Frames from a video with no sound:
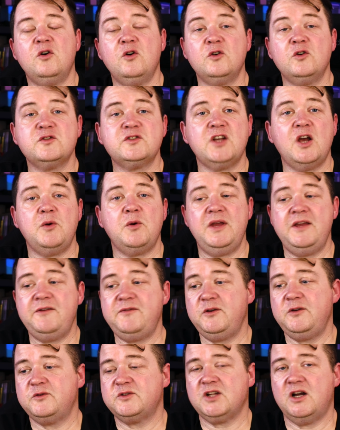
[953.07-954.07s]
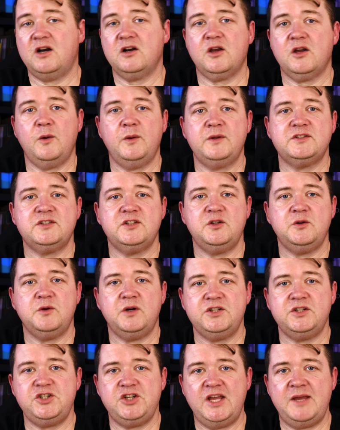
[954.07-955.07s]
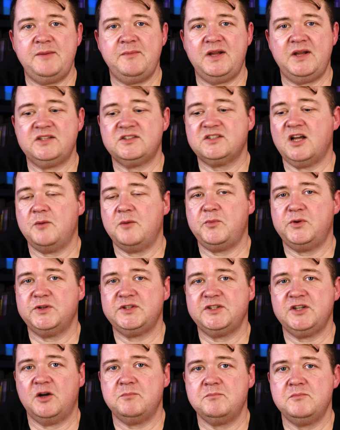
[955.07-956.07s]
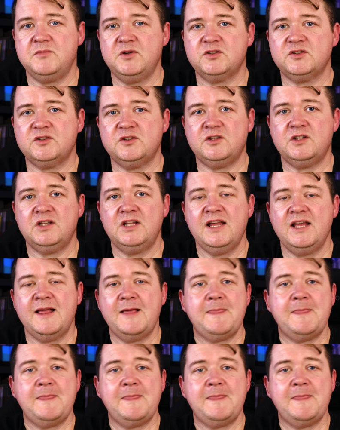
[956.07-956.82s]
Also, if you start going to a gym and start putting on muscle,